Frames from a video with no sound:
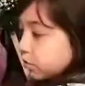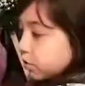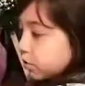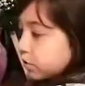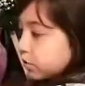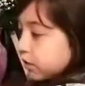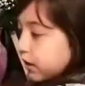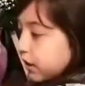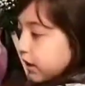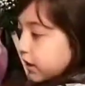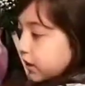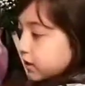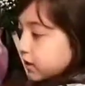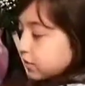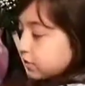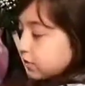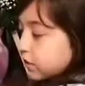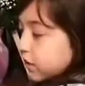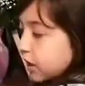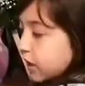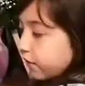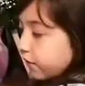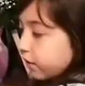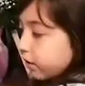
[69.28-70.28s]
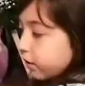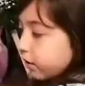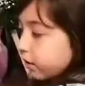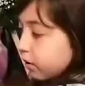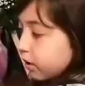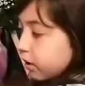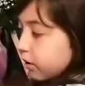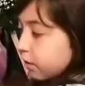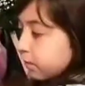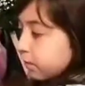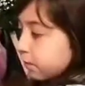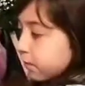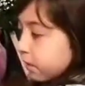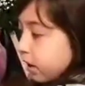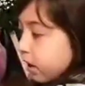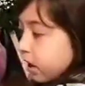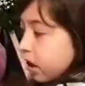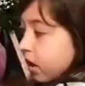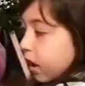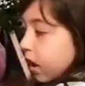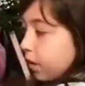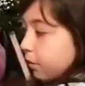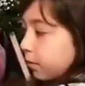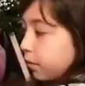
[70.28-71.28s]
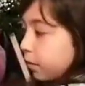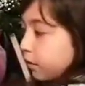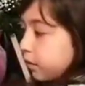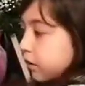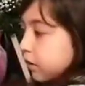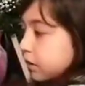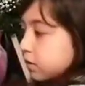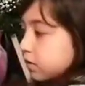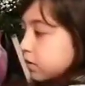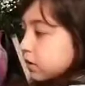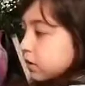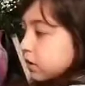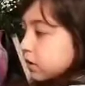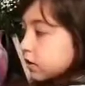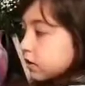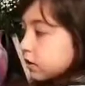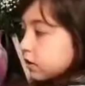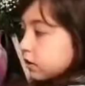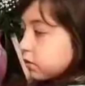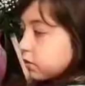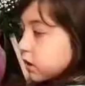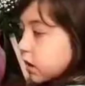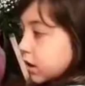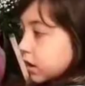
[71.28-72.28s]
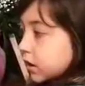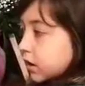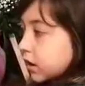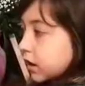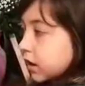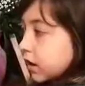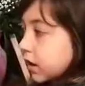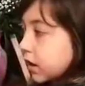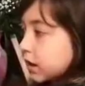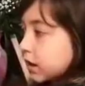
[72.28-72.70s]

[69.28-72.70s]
2 cans of shaving cream. I'm only using 2 just in case.